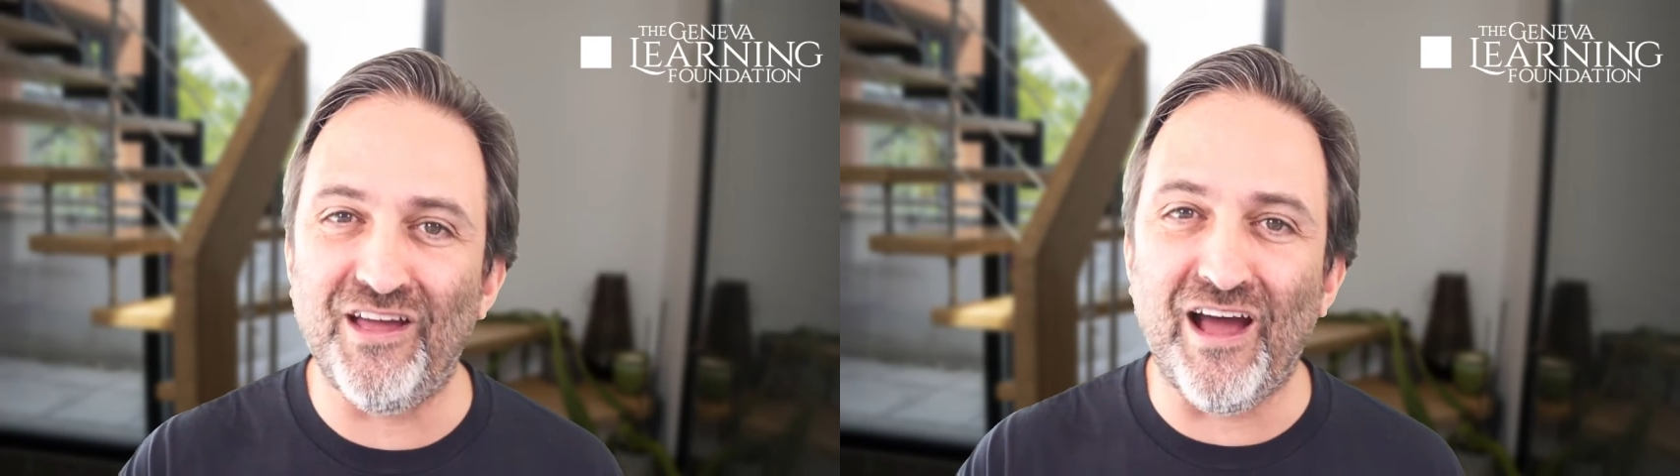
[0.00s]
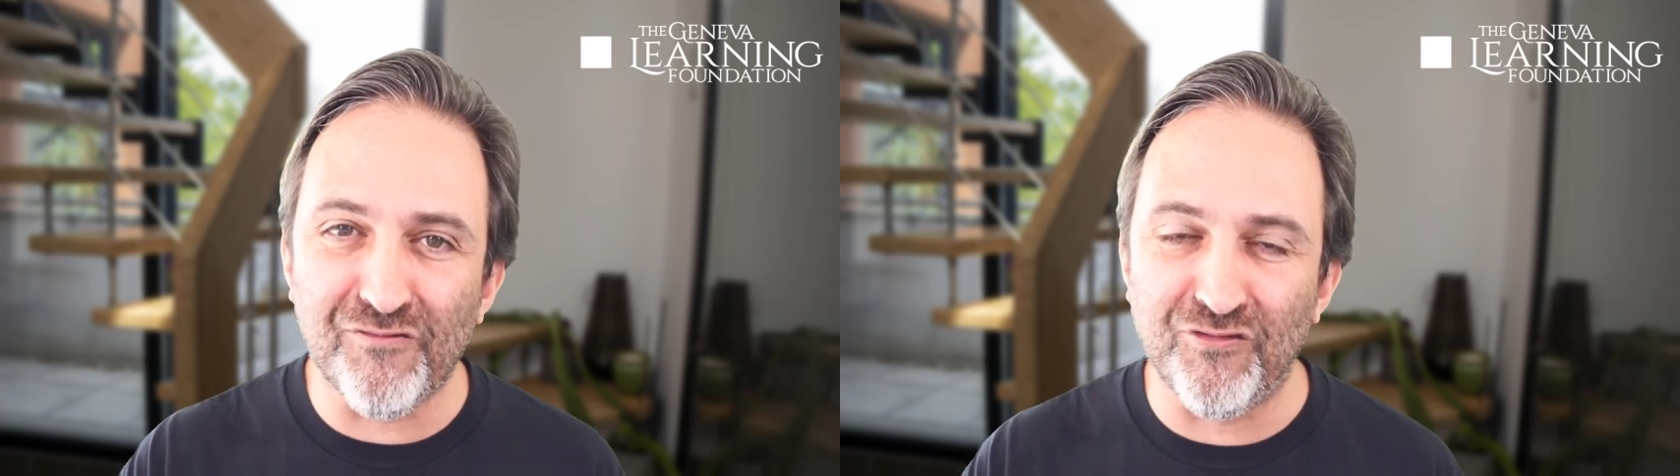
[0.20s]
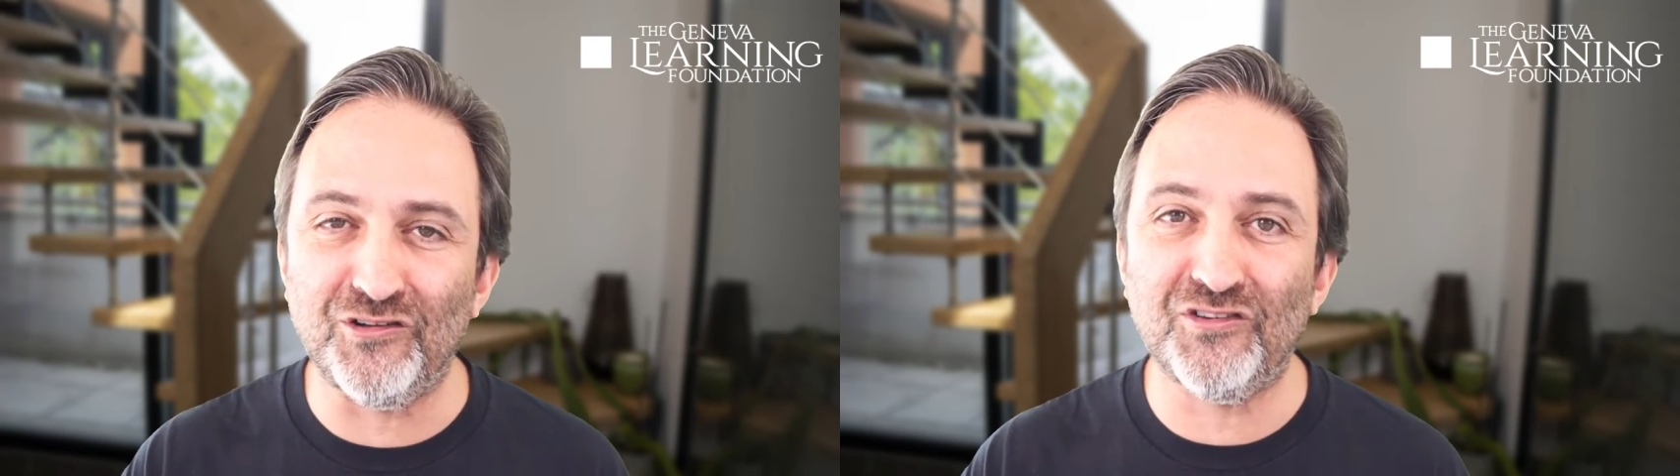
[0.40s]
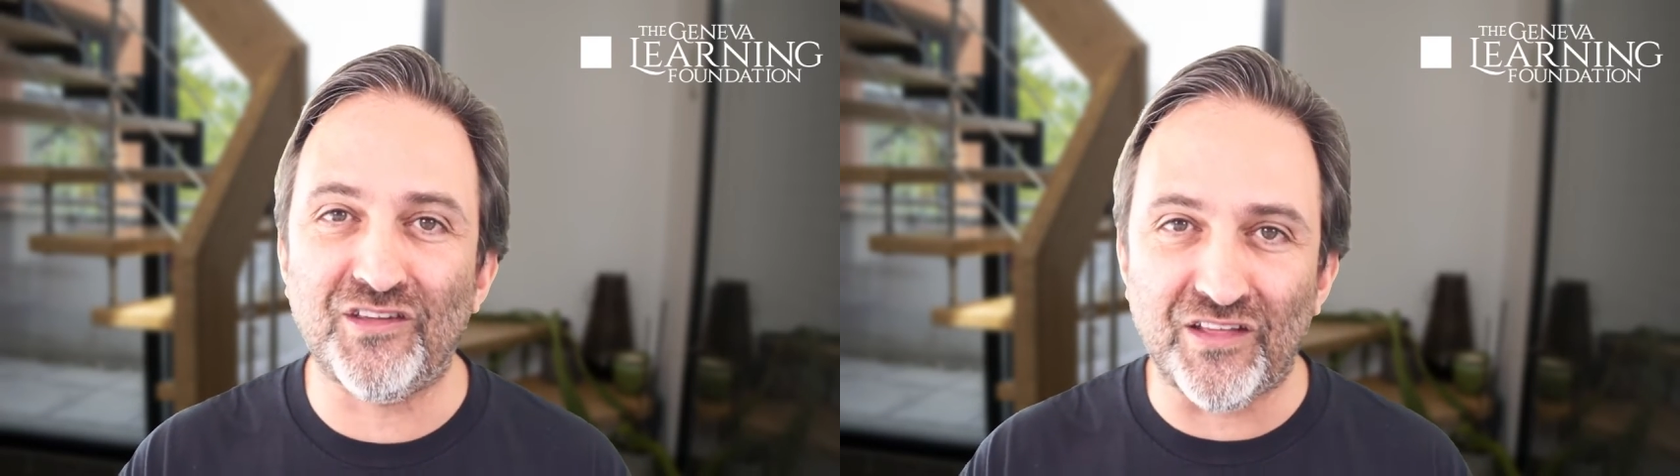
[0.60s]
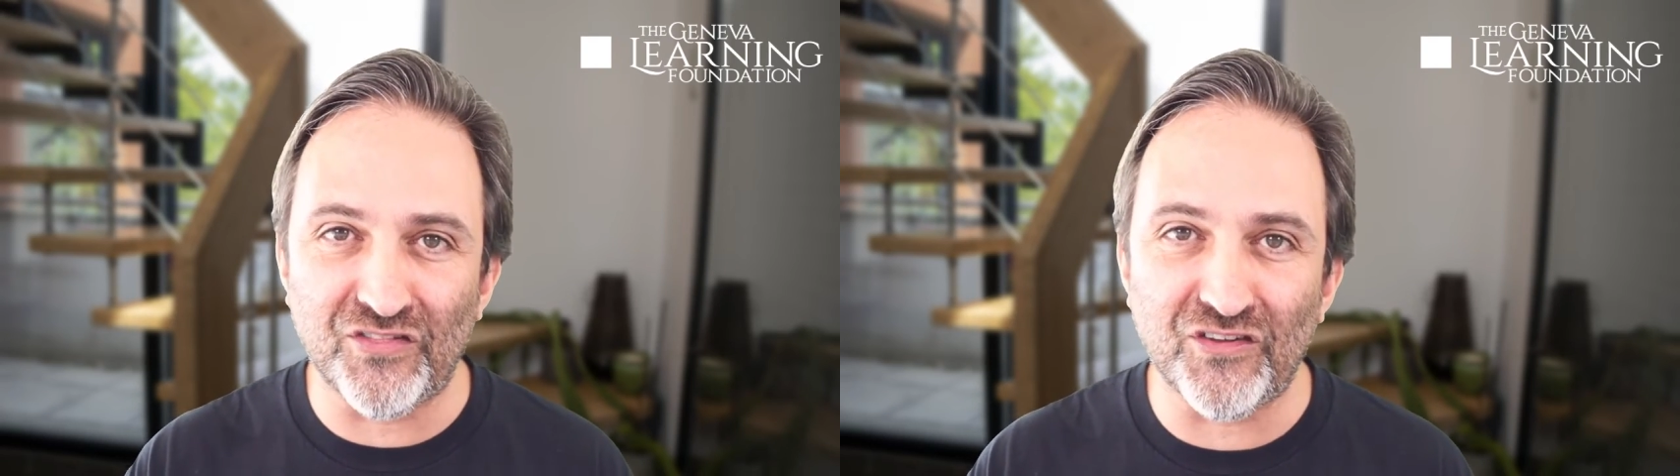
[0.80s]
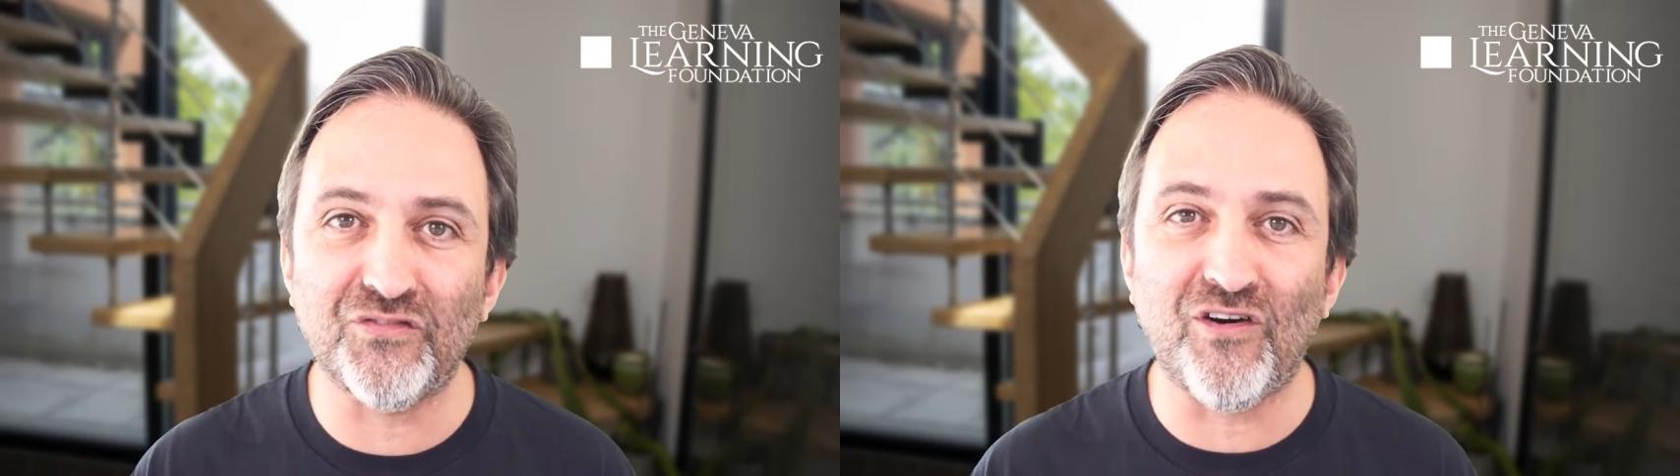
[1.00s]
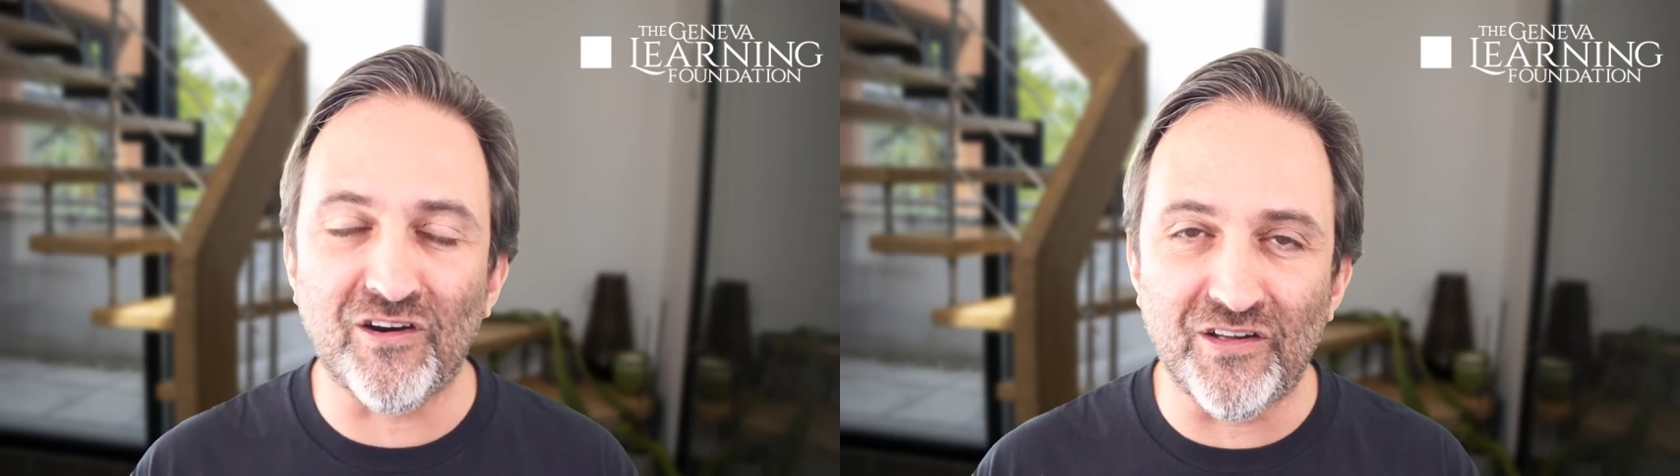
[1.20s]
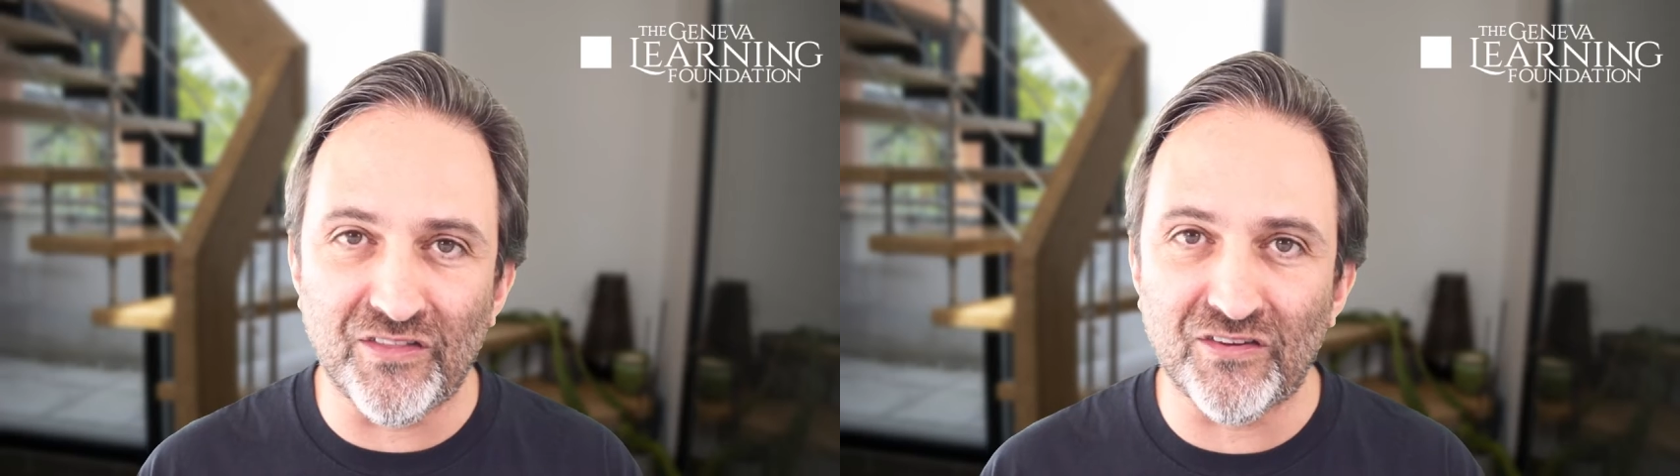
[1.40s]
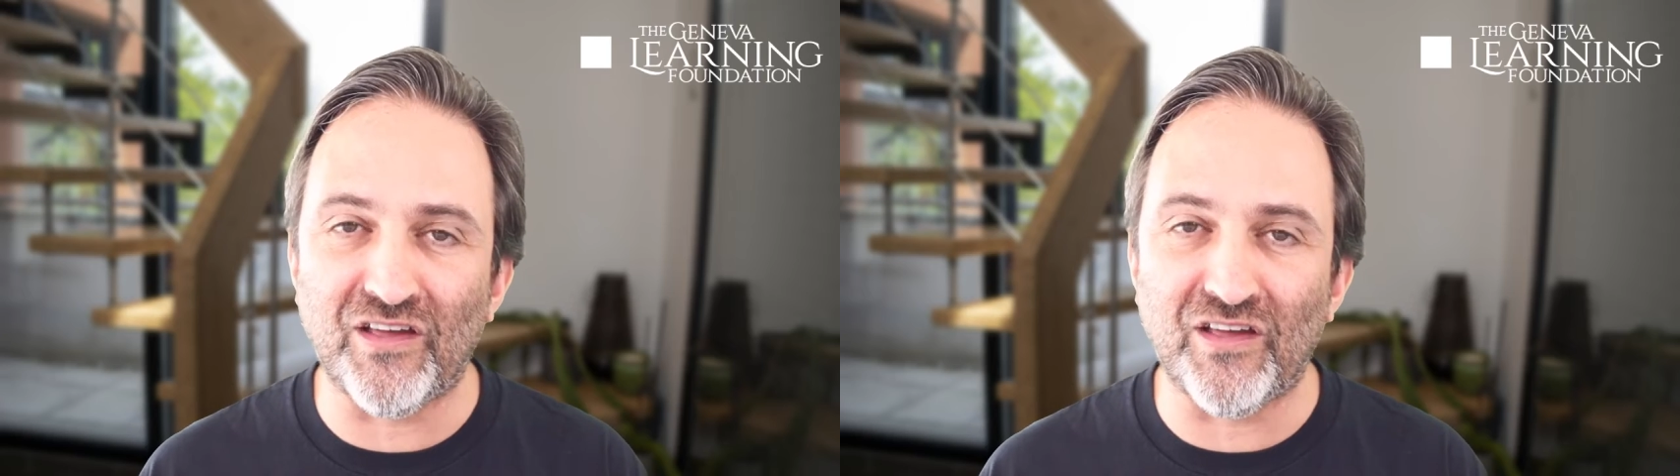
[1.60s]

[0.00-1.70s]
effort to get this far in this